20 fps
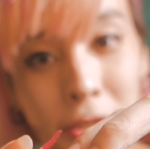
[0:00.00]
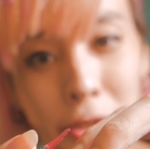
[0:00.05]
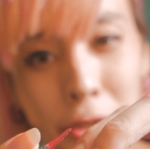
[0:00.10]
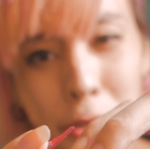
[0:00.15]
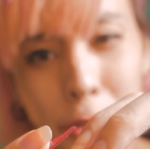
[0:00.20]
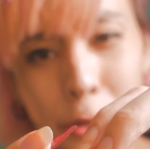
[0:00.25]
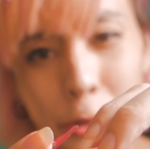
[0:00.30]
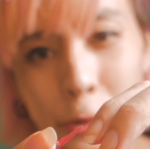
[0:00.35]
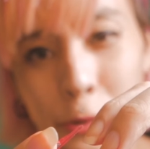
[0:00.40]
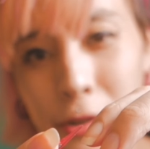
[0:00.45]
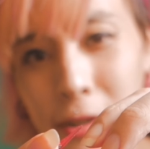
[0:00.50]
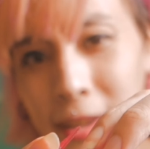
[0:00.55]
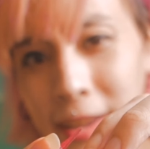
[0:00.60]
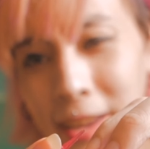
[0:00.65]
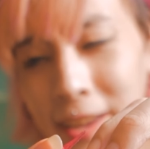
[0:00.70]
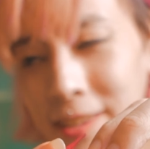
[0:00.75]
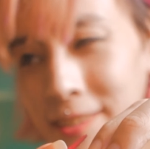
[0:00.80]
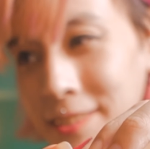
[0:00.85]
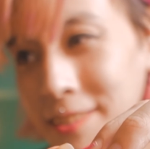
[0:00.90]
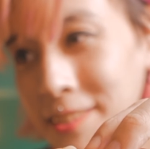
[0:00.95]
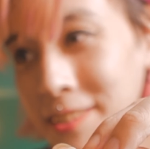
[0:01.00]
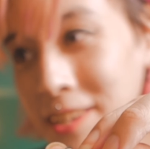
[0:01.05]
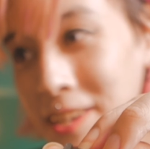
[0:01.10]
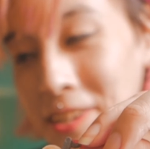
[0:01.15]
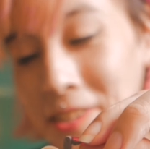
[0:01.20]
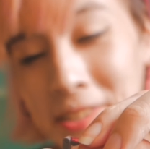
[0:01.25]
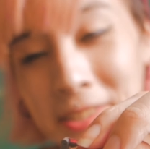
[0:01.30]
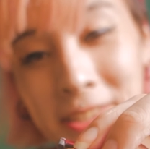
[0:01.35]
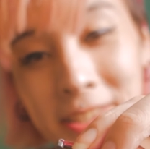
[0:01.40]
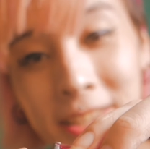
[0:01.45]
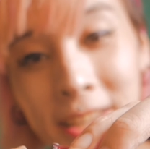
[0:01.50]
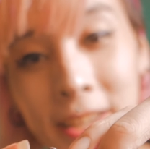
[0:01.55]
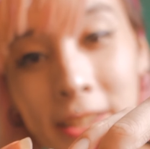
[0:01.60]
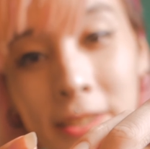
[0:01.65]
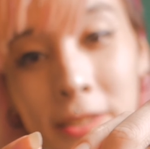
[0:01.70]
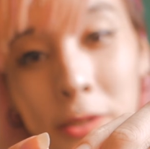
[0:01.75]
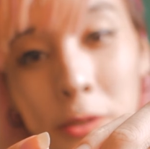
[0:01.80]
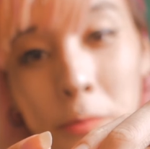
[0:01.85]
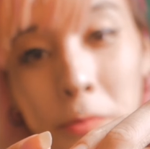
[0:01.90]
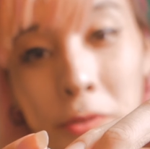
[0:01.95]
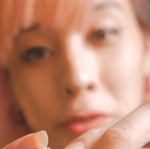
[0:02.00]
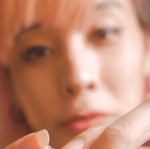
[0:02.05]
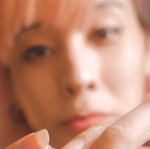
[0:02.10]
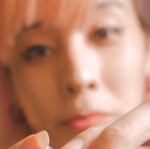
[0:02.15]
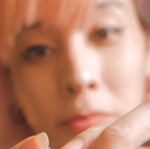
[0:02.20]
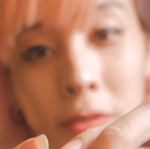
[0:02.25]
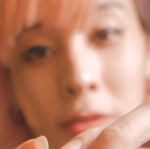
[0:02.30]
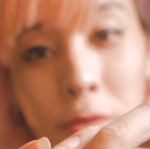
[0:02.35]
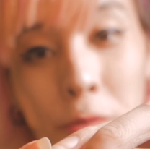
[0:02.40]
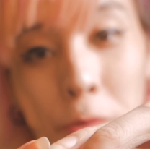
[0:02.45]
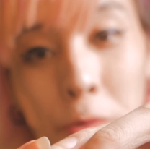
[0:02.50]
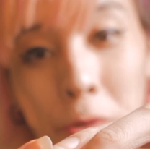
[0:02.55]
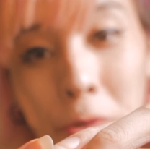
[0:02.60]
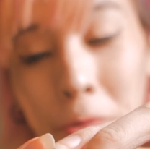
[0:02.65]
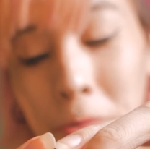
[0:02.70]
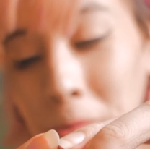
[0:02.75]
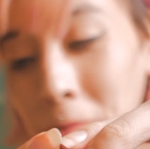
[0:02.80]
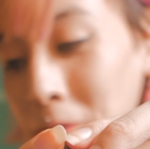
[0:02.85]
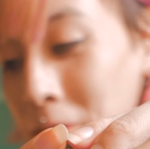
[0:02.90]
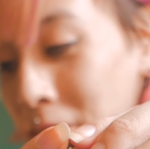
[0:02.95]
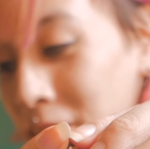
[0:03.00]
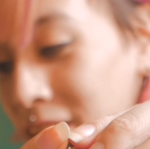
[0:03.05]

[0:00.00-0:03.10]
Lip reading: shuriken things that is supposed to throw.